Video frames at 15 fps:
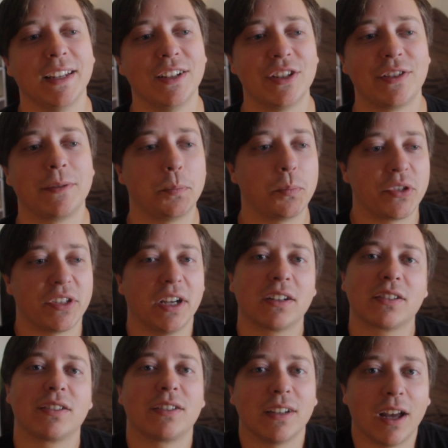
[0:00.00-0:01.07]
just
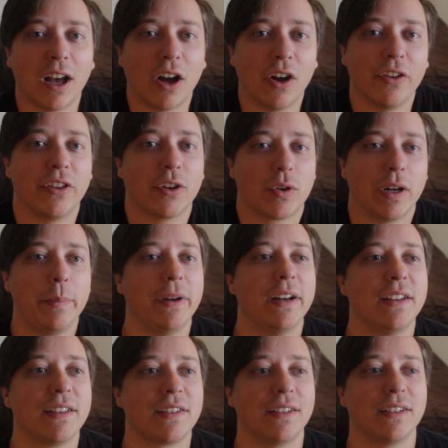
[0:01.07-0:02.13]
sucks all the
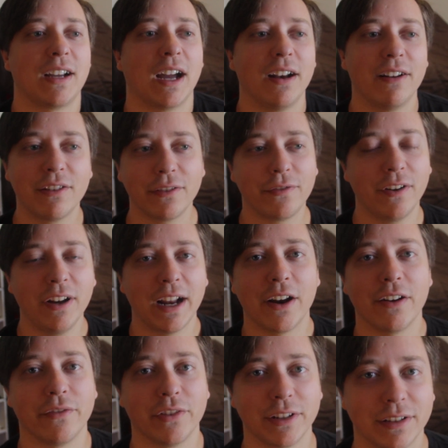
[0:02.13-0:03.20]
creepiness and kind of the fun
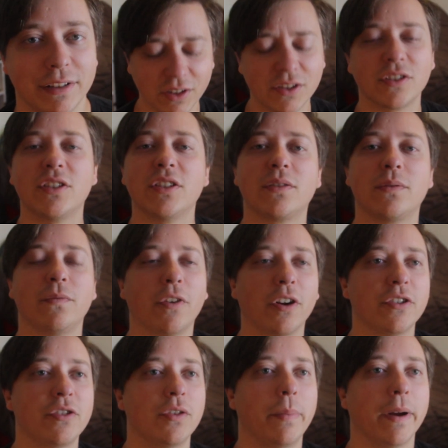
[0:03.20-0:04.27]
out of it. It's also just
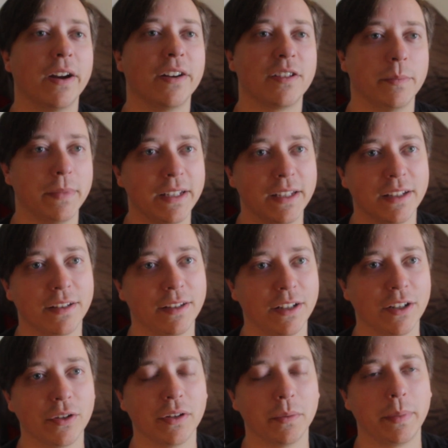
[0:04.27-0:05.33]
far too apparent to me that, you
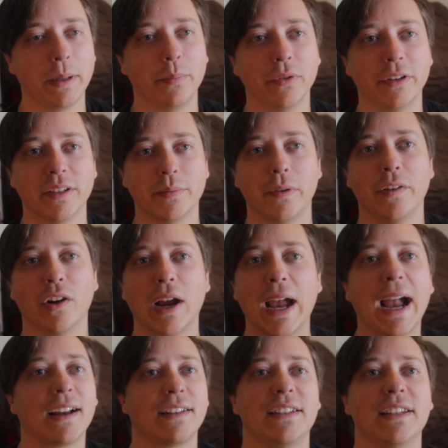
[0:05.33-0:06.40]
know, the people in this movie are
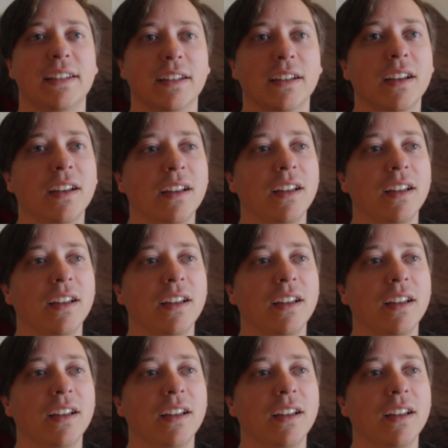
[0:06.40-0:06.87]
acting.